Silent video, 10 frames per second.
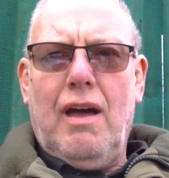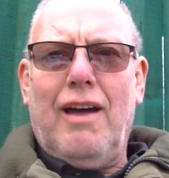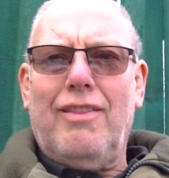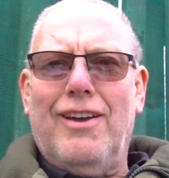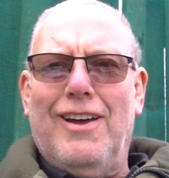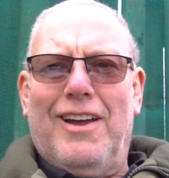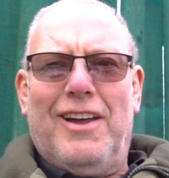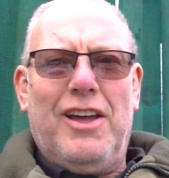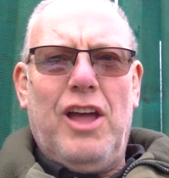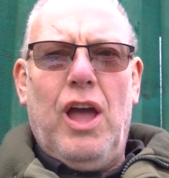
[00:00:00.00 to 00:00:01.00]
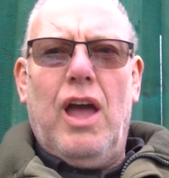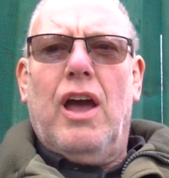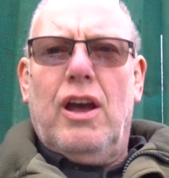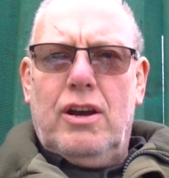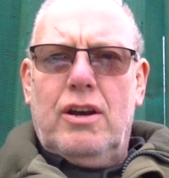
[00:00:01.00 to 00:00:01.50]
Hi uh, there.
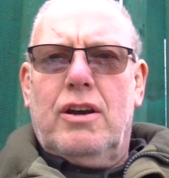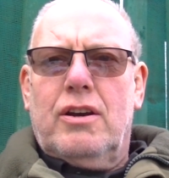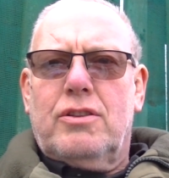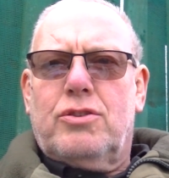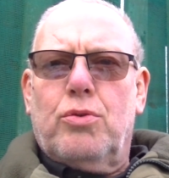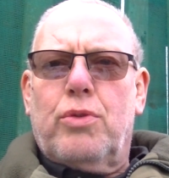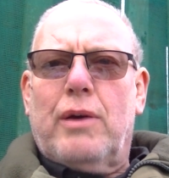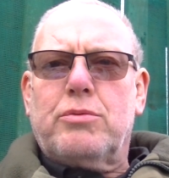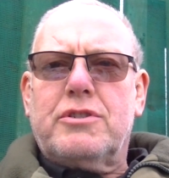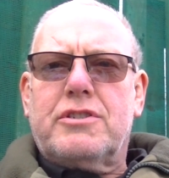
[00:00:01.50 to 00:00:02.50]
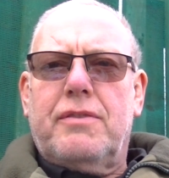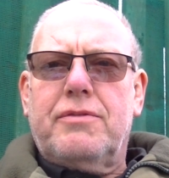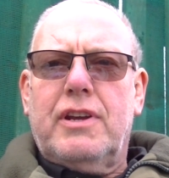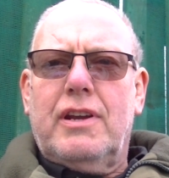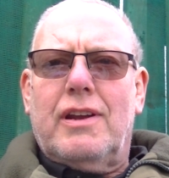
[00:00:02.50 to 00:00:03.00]

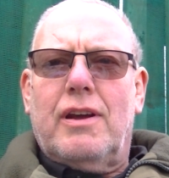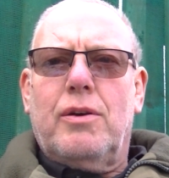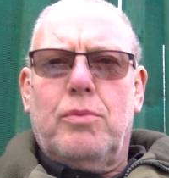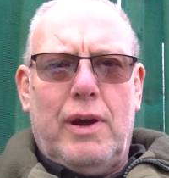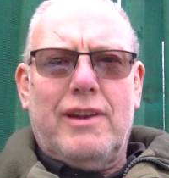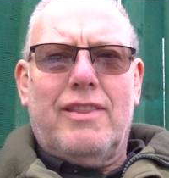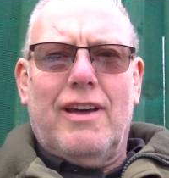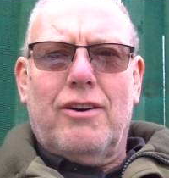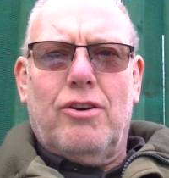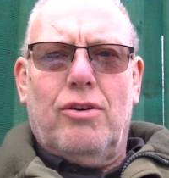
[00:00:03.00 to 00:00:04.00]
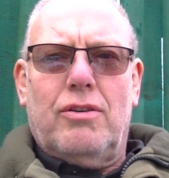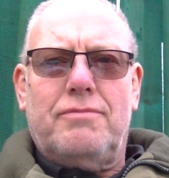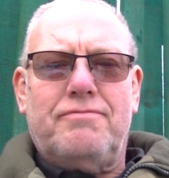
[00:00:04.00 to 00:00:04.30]
2017. Where did that go?